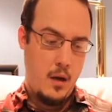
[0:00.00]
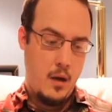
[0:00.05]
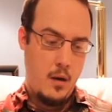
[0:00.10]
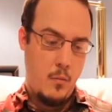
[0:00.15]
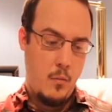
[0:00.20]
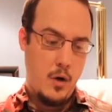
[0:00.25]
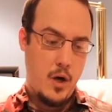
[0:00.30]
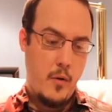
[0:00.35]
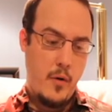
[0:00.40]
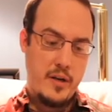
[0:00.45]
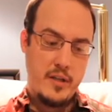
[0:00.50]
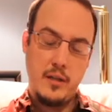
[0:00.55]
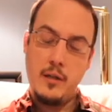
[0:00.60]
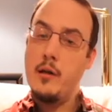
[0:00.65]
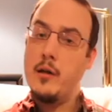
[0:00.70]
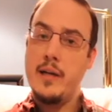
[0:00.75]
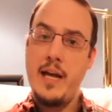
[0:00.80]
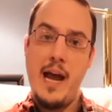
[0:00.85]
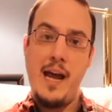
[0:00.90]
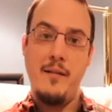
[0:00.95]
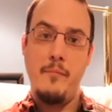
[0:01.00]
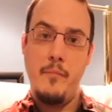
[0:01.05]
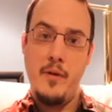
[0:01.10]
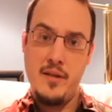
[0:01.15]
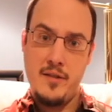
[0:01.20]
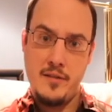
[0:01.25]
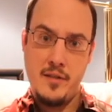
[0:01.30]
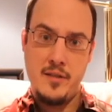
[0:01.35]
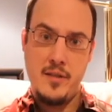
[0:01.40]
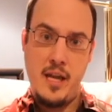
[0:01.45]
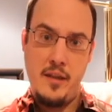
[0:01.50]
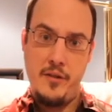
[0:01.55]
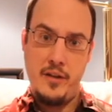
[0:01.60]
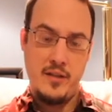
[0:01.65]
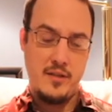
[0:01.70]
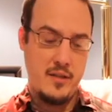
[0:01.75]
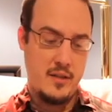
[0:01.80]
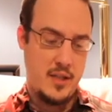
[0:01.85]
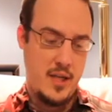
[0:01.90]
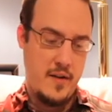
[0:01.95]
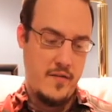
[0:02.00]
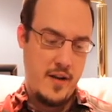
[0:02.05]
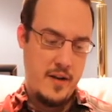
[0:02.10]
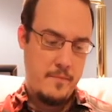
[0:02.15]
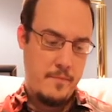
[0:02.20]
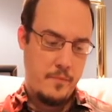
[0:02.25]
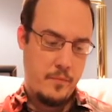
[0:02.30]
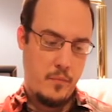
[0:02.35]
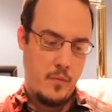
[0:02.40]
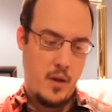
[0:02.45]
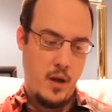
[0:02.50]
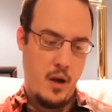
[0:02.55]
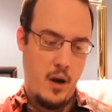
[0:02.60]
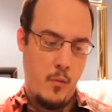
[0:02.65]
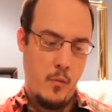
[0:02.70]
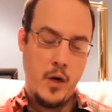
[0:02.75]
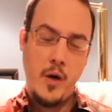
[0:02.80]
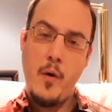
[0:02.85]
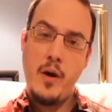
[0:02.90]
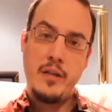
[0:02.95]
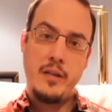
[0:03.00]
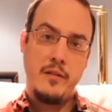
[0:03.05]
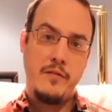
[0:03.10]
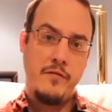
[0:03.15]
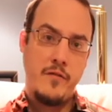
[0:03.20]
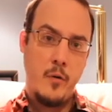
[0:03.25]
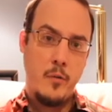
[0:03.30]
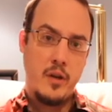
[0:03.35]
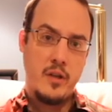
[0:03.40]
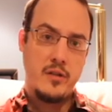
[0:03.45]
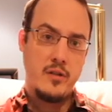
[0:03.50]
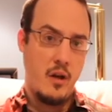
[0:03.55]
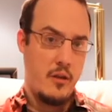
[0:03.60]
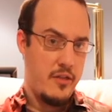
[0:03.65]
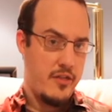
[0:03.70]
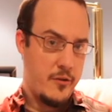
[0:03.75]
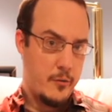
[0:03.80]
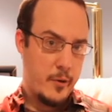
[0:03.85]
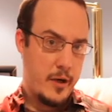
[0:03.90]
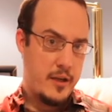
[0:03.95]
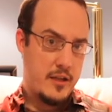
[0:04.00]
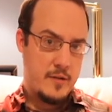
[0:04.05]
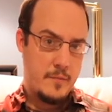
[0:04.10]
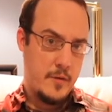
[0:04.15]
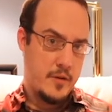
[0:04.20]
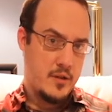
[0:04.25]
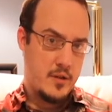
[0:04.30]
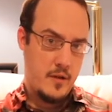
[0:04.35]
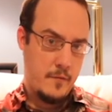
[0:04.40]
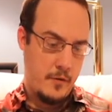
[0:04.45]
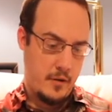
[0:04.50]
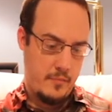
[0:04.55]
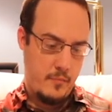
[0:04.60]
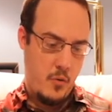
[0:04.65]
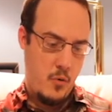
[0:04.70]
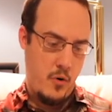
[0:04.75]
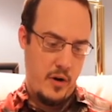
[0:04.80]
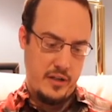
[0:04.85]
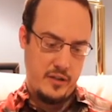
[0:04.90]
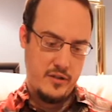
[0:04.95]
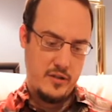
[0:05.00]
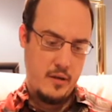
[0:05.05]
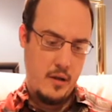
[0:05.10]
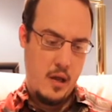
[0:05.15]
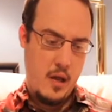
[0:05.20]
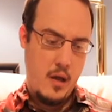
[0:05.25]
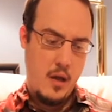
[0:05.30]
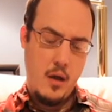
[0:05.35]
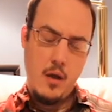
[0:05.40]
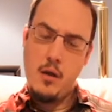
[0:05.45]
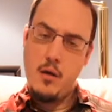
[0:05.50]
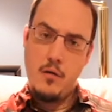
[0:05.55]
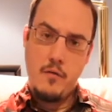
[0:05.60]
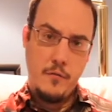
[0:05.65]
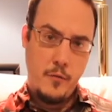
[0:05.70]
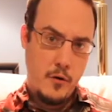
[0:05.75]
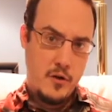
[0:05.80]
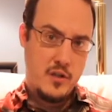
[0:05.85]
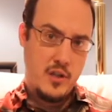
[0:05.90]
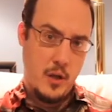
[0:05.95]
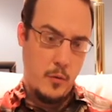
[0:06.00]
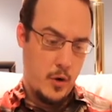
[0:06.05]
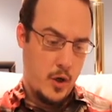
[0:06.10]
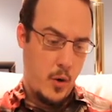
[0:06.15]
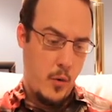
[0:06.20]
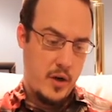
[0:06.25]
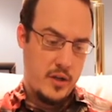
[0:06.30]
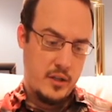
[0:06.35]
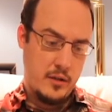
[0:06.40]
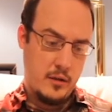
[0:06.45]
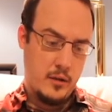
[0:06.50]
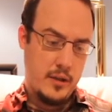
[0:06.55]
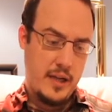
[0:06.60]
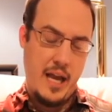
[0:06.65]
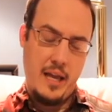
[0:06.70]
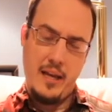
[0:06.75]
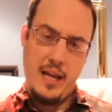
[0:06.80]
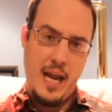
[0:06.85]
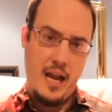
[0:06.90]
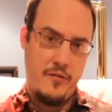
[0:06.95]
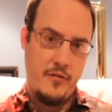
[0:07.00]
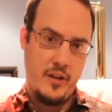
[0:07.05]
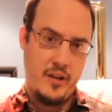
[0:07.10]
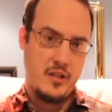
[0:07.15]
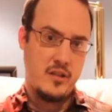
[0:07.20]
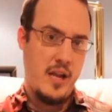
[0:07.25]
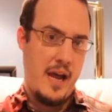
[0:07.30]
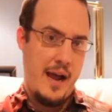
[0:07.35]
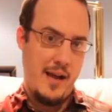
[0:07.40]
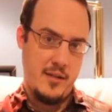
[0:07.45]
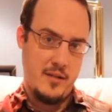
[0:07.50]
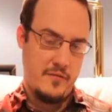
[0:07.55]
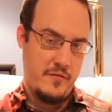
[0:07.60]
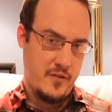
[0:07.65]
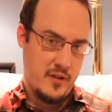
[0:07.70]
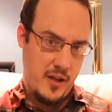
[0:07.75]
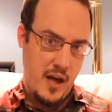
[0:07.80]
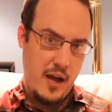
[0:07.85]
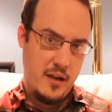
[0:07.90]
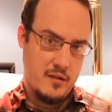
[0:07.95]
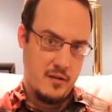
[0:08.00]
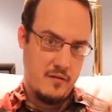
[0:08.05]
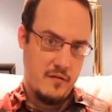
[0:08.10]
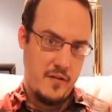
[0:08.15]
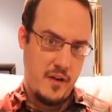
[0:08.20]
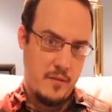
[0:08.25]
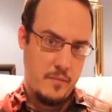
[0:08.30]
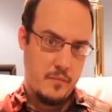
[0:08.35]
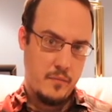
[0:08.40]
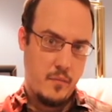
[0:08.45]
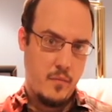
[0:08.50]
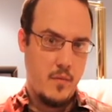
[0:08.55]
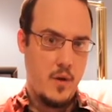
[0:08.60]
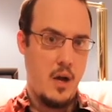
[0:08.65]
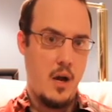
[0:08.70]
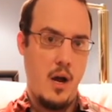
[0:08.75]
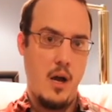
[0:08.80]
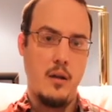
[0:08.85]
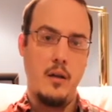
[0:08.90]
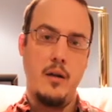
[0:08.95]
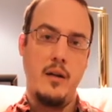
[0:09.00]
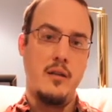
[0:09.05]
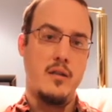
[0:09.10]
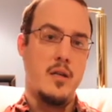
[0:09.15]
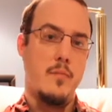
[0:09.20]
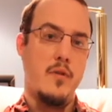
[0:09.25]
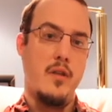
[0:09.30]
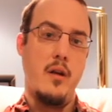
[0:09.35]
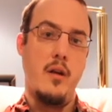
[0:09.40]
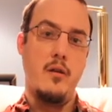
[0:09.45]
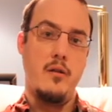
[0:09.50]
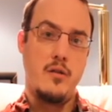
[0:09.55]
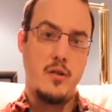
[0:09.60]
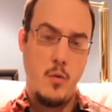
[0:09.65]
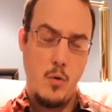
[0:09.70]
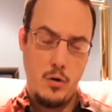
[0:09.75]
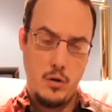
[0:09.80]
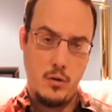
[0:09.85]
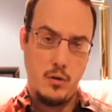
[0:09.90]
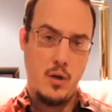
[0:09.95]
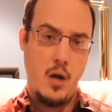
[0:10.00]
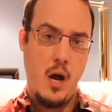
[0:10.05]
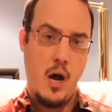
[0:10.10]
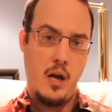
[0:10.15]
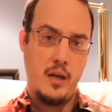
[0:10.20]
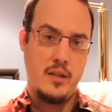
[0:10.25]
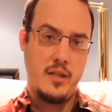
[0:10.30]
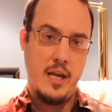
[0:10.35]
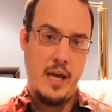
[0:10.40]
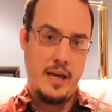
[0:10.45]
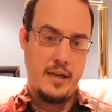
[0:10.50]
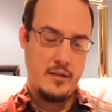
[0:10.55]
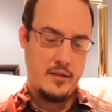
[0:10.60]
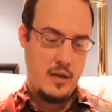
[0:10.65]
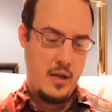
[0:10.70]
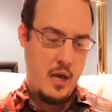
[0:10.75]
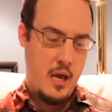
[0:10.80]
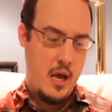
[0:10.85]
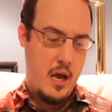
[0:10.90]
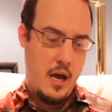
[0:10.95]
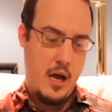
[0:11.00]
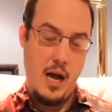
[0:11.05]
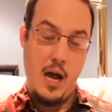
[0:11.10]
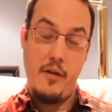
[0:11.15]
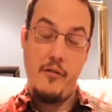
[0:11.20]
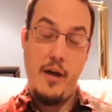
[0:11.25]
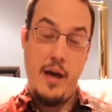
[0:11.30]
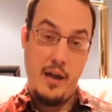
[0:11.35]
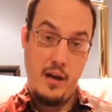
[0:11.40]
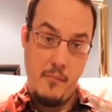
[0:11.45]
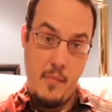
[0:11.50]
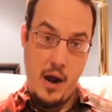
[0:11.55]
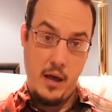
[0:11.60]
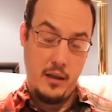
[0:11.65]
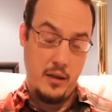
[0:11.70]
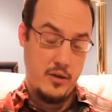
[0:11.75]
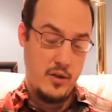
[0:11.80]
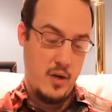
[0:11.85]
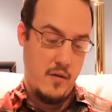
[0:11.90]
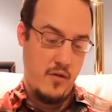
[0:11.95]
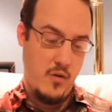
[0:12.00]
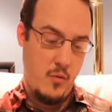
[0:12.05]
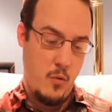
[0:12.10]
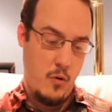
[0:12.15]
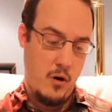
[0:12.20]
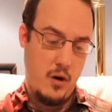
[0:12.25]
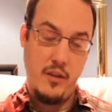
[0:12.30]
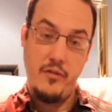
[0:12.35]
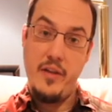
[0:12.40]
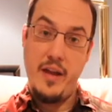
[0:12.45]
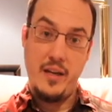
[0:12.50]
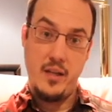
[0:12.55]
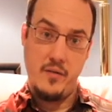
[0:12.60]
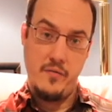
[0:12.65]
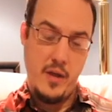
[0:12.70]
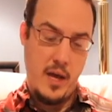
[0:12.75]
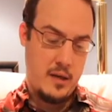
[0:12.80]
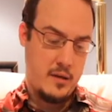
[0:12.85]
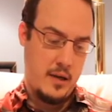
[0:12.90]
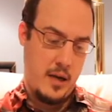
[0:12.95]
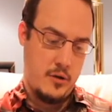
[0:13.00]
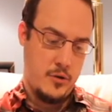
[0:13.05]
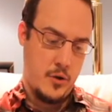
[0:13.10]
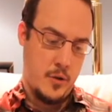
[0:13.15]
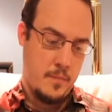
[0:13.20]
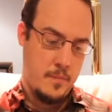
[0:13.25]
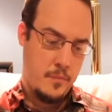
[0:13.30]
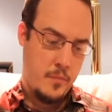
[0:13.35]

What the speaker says: We're going to look at business ethics this evening. We're going to focus on three specific points. Firstly, we're going to look at ethics as a philosophy, look at some of the historical context, the etymology of the word and things of that nature.